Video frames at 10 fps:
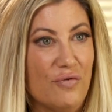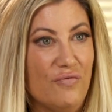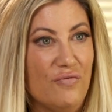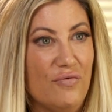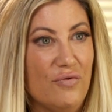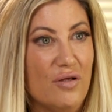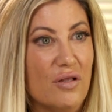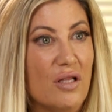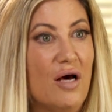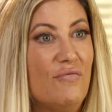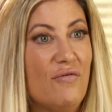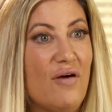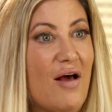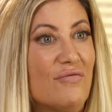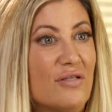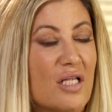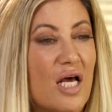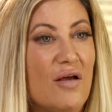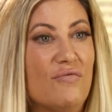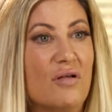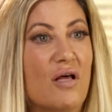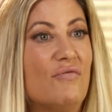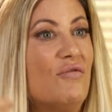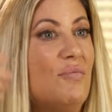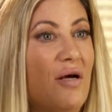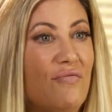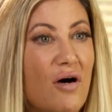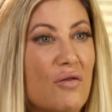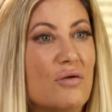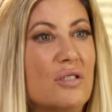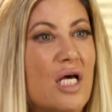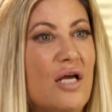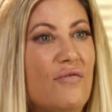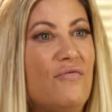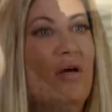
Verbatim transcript: of the love of Hef's life, the love of my father's life.